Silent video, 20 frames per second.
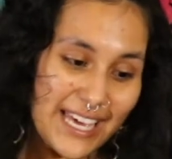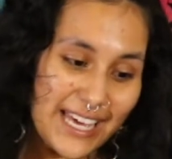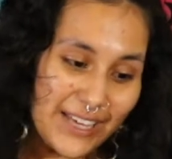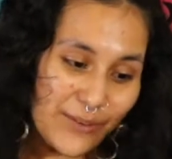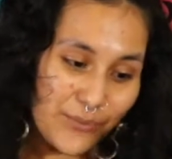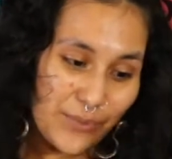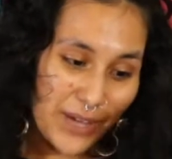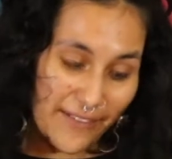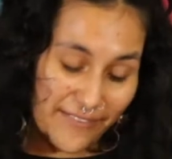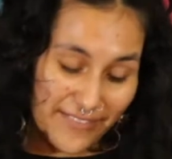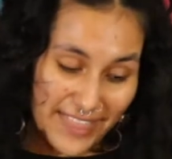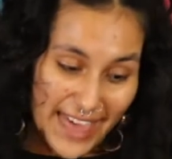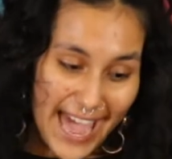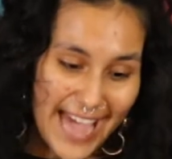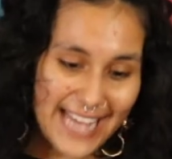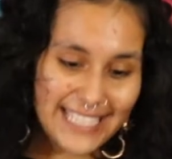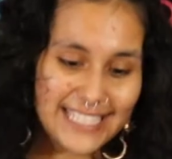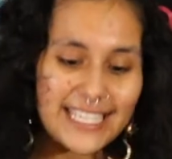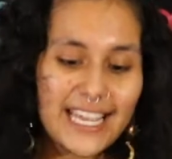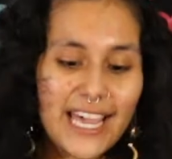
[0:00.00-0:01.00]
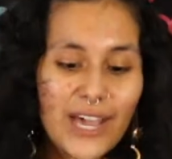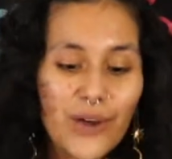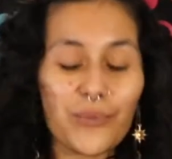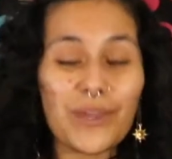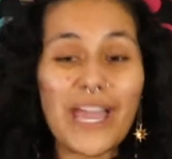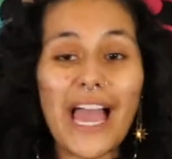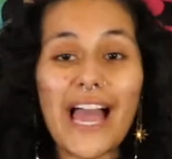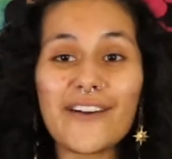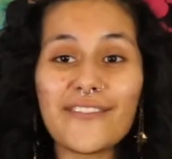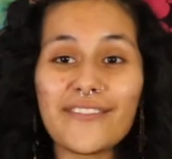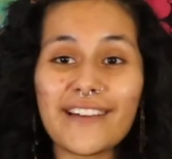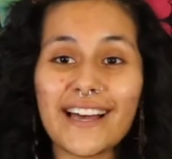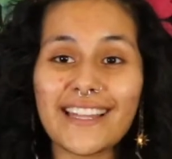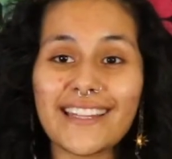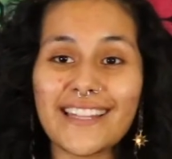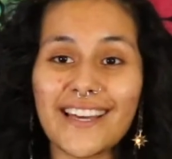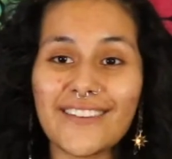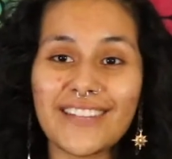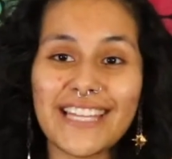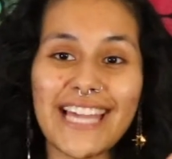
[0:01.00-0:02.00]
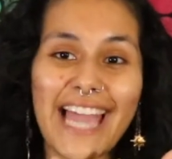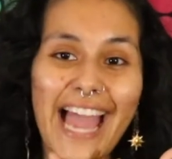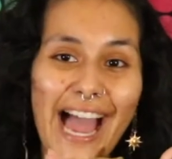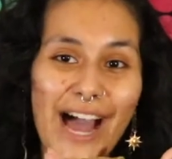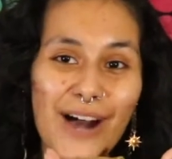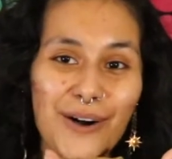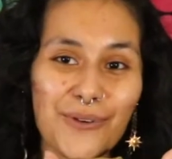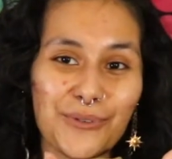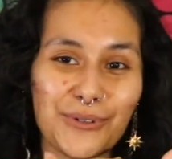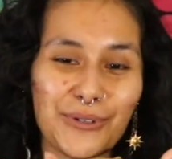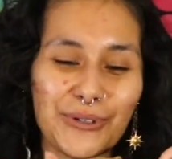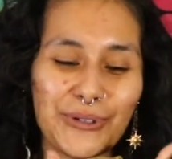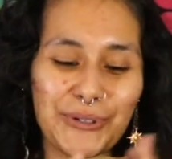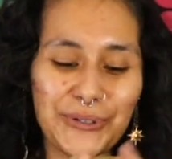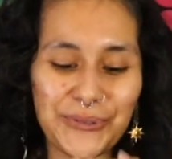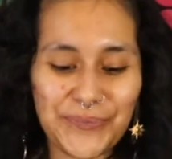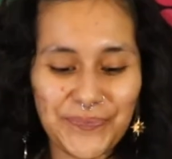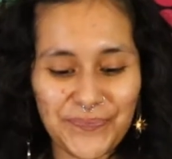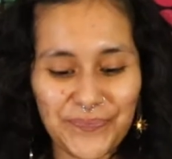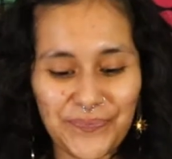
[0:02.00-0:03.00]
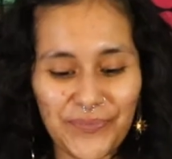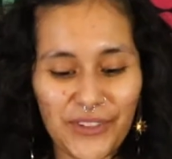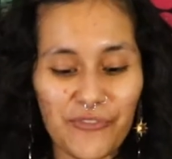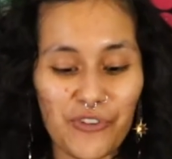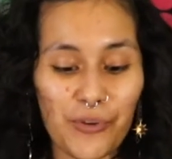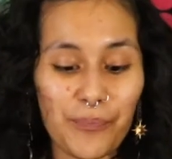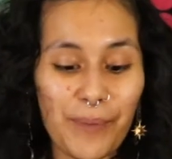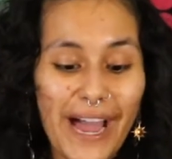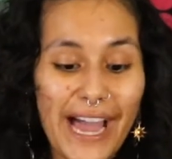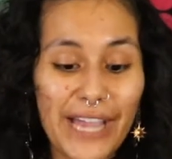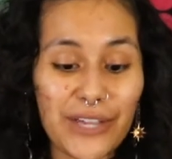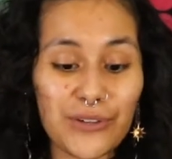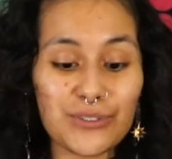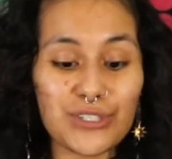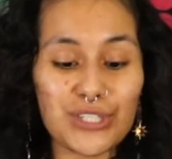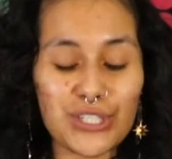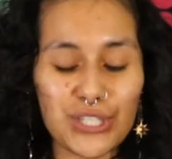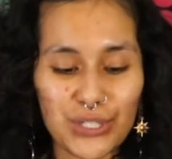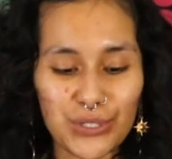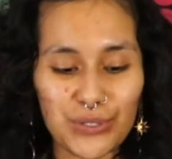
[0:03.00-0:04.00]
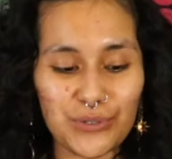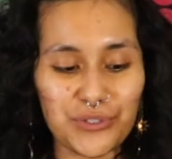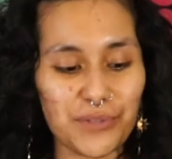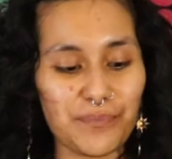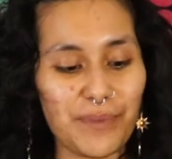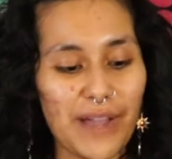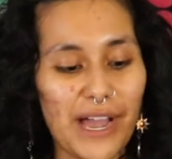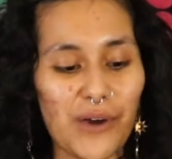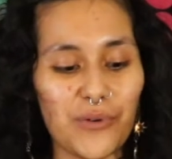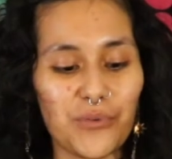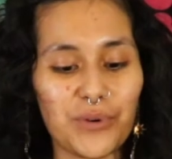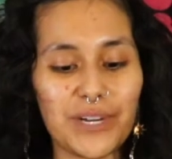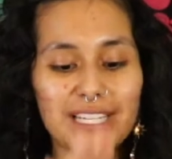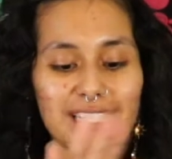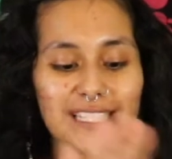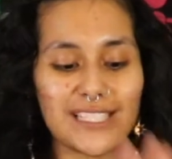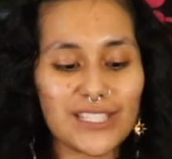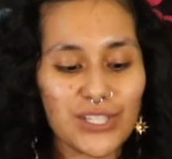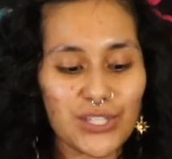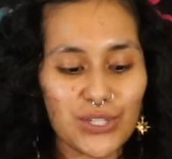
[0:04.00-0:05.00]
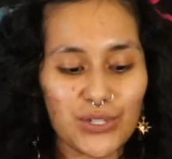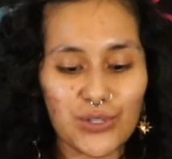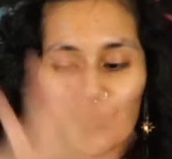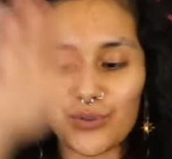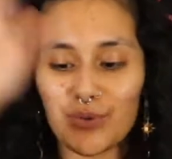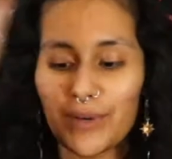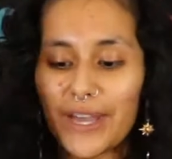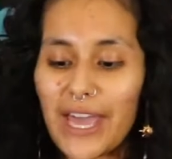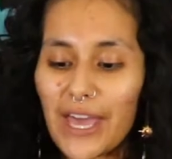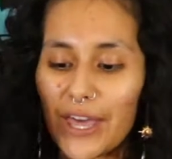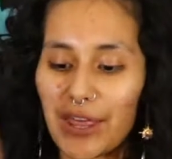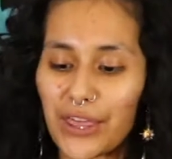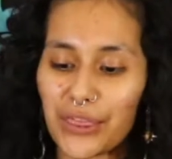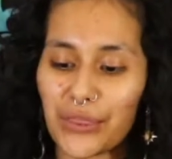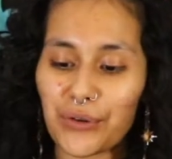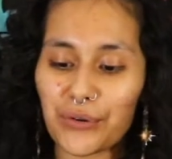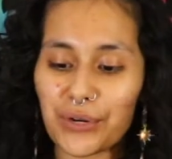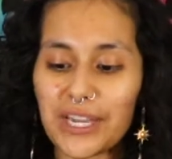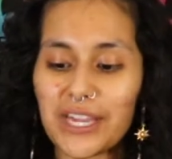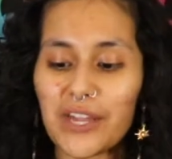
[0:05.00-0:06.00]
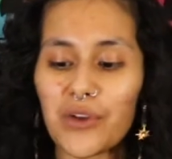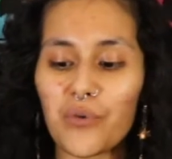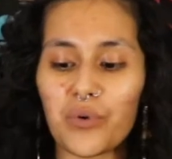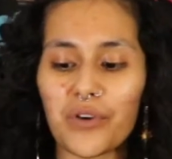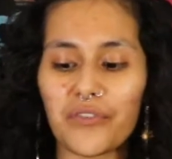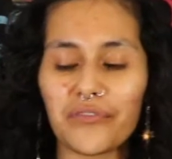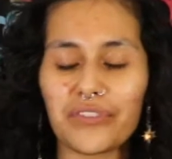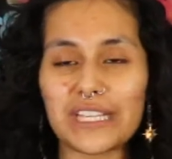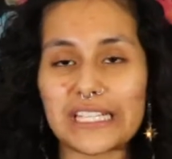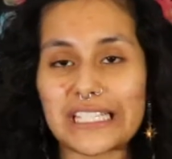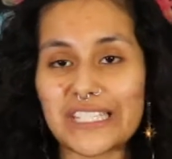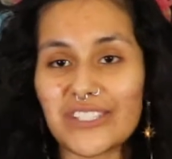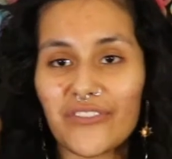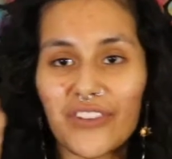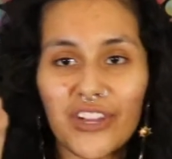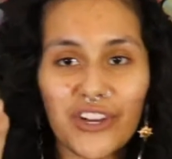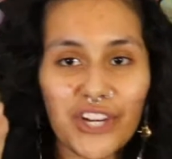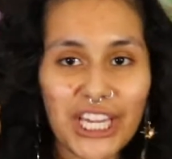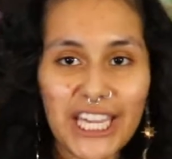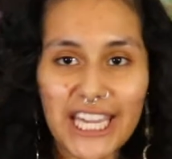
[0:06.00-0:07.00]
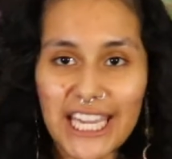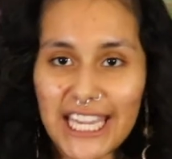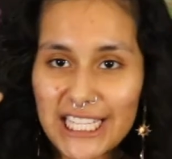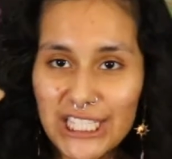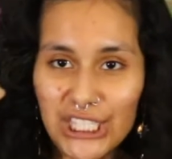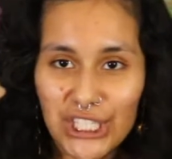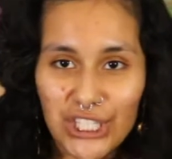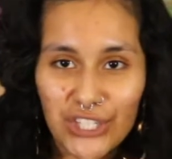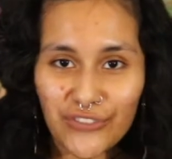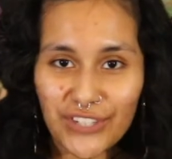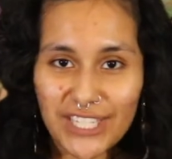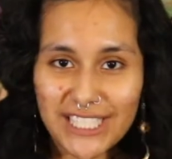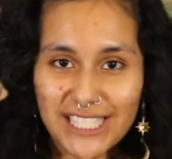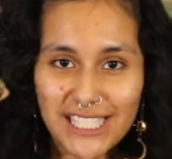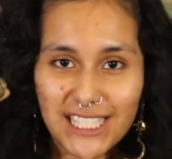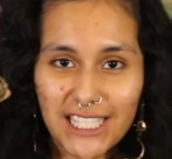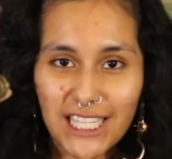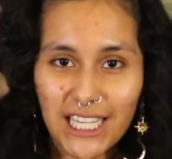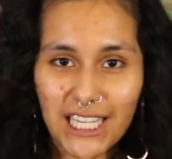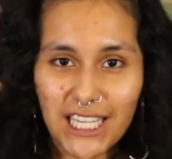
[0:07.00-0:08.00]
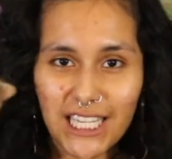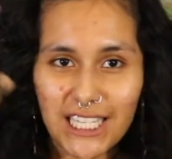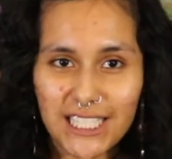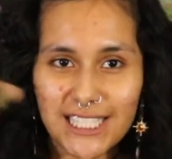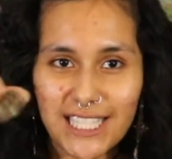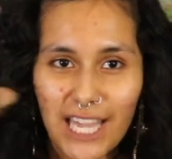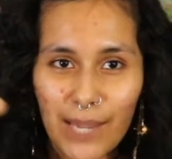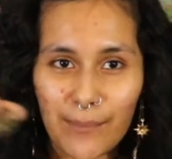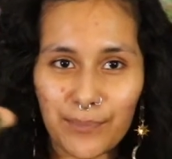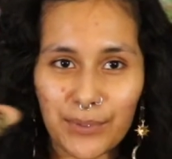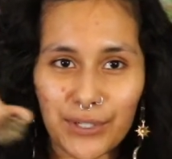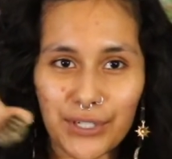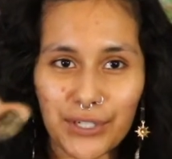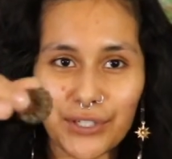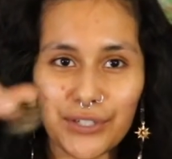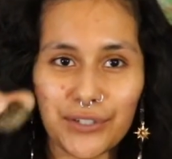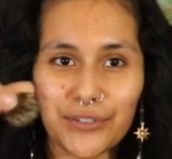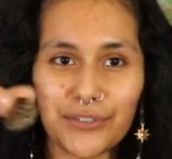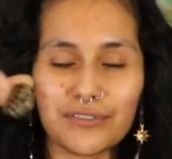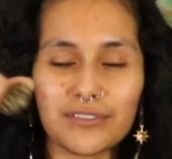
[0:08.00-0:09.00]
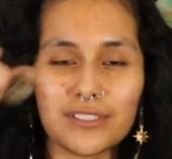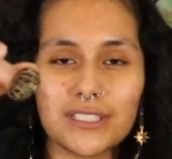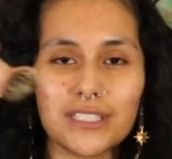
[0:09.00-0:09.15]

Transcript: We have that. We have a lovely owl for pile two. So pile 1, 2, 3 with this very interesting type of